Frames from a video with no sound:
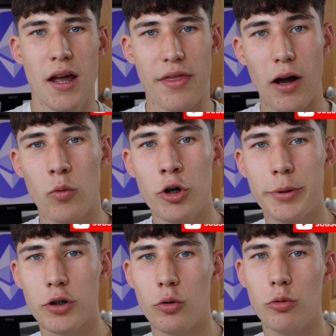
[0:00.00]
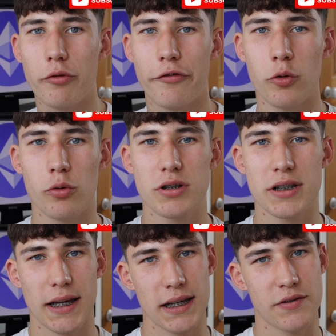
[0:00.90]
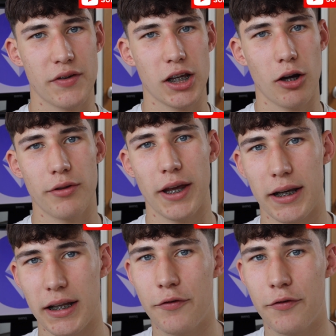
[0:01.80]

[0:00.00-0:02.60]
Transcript: That will be all for today's video then.